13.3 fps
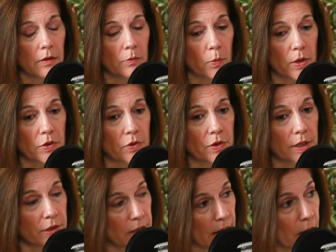Western
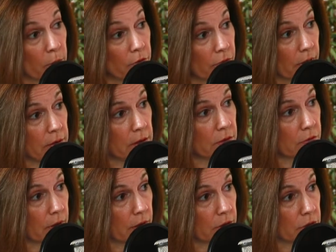states and how we fight these
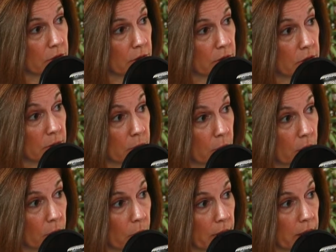fires in a
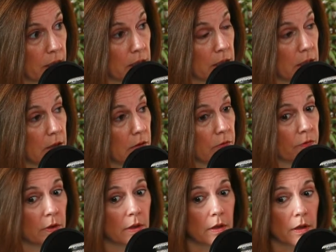smart way and give
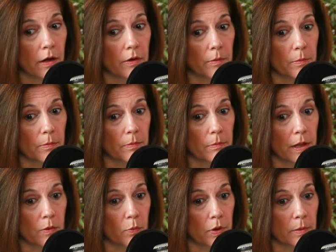our men
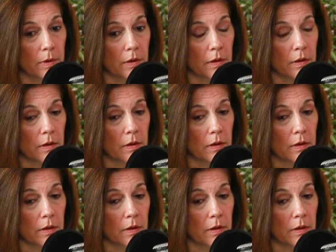and women